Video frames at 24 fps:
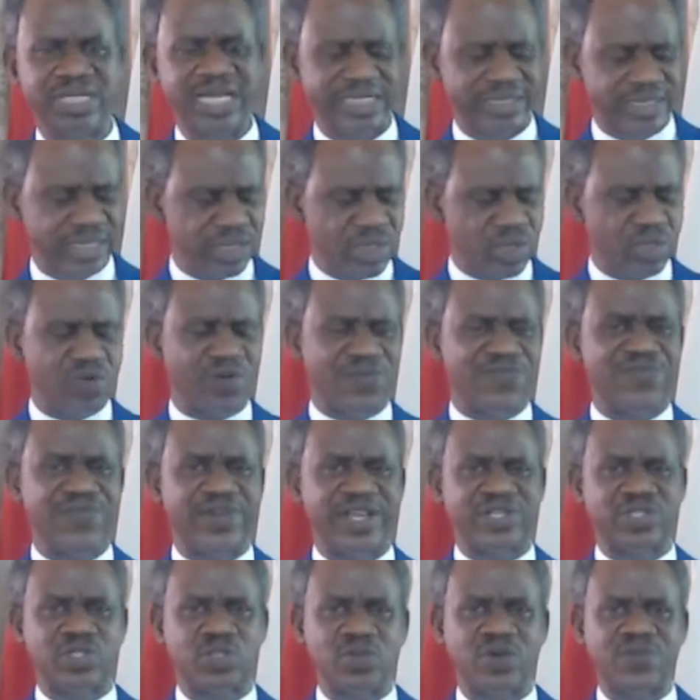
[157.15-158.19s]
That is your
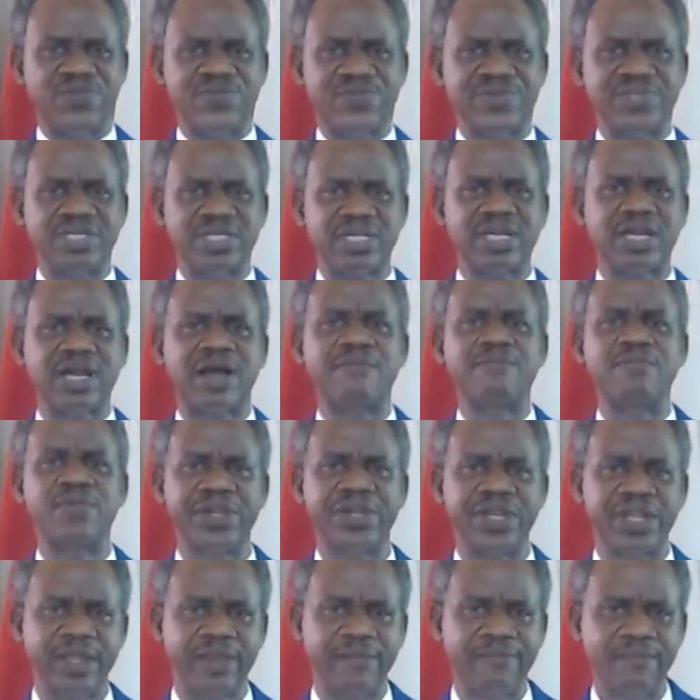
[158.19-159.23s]
flesh, your physical
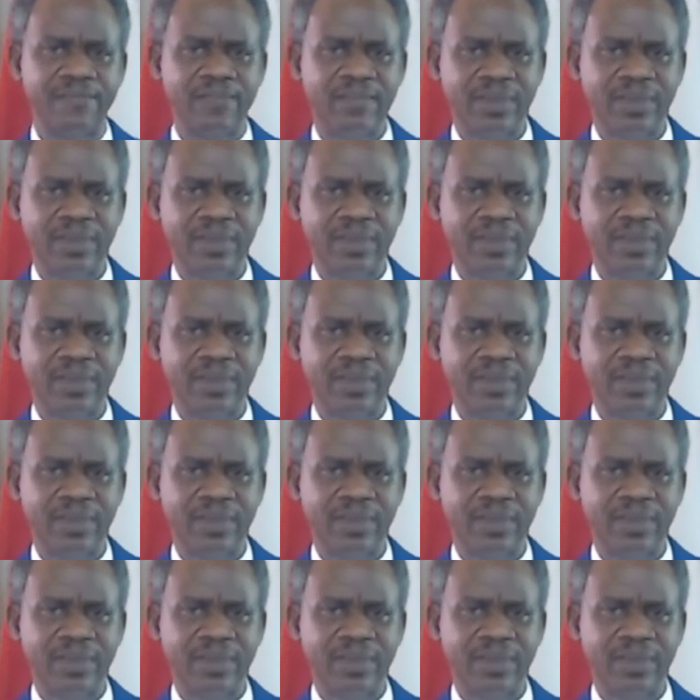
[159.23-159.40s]
body.